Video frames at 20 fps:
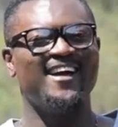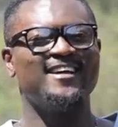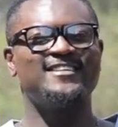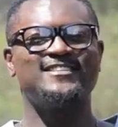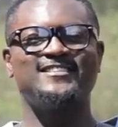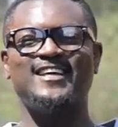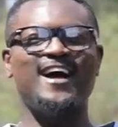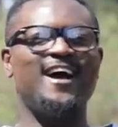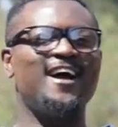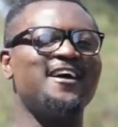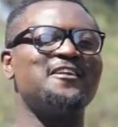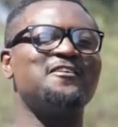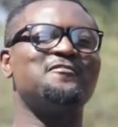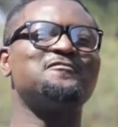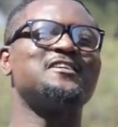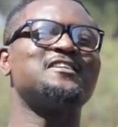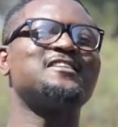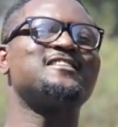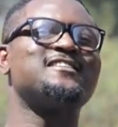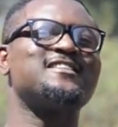Tired of
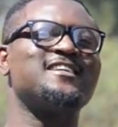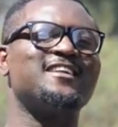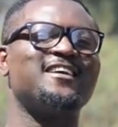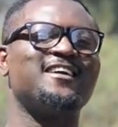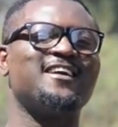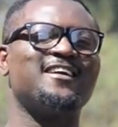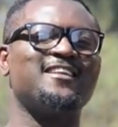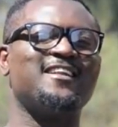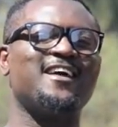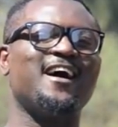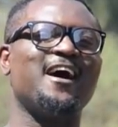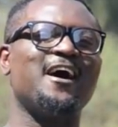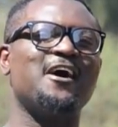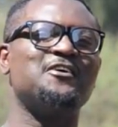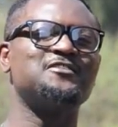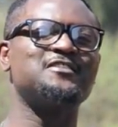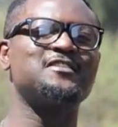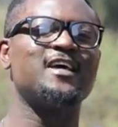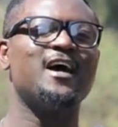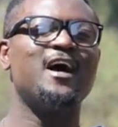just chilling in the
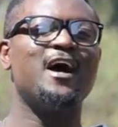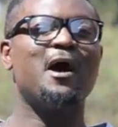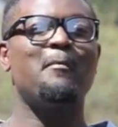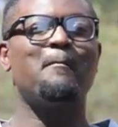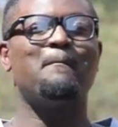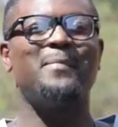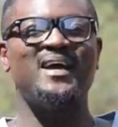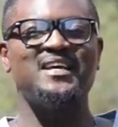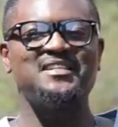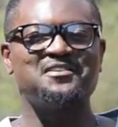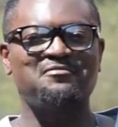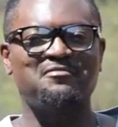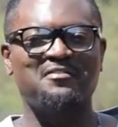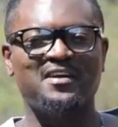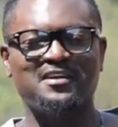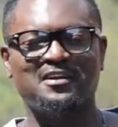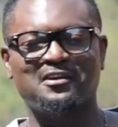house, her best friend